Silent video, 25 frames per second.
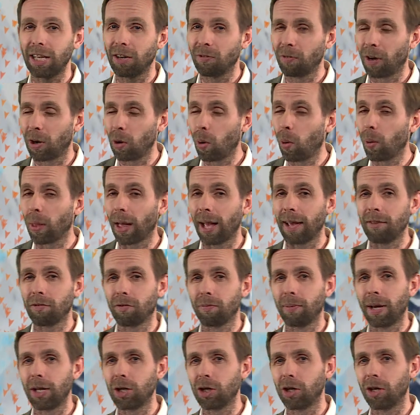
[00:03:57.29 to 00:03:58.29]
You can find all that
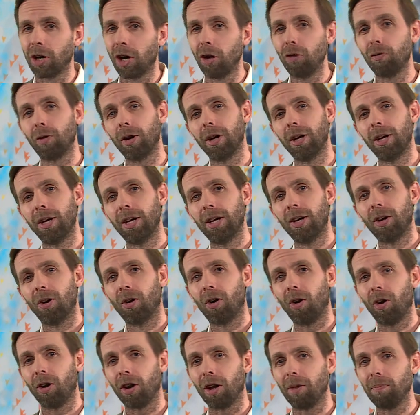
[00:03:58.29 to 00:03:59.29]
information over
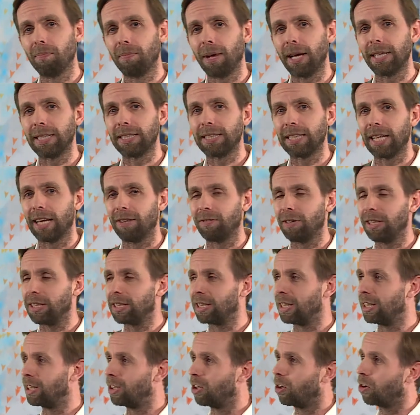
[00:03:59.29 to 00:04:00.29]
on
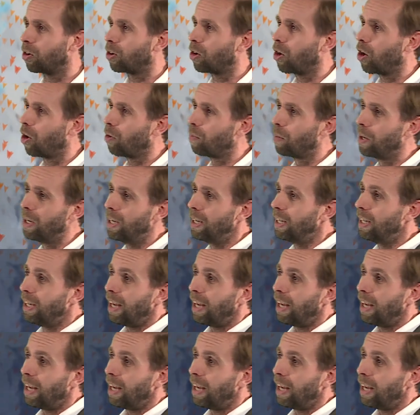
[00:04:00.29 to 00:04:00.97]
MetService.com.